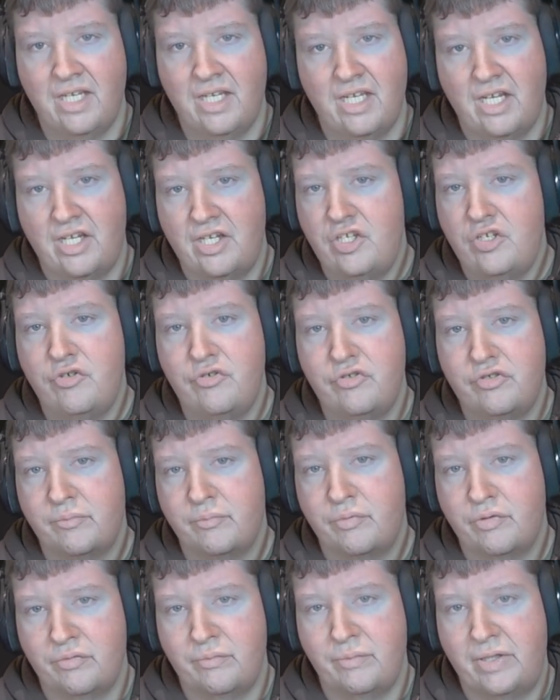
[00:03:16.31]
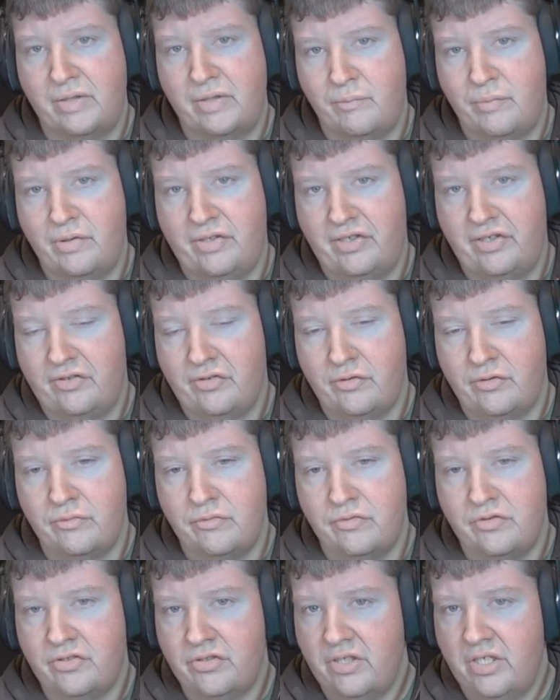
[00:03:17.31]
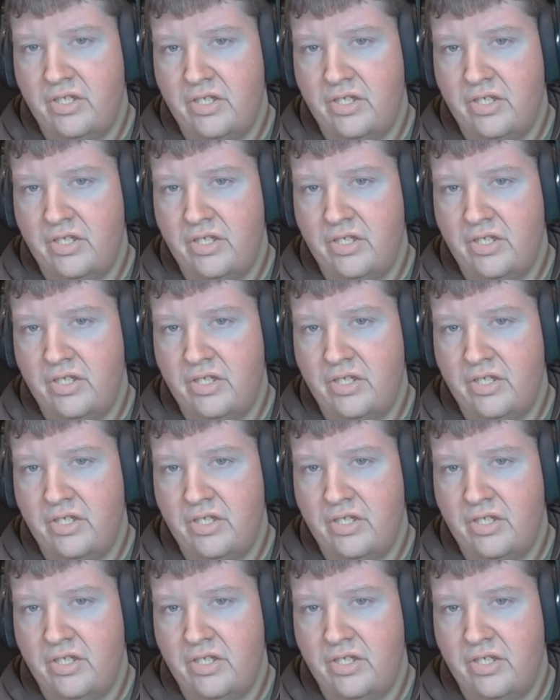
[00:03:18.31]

a huge improvement in busy zones.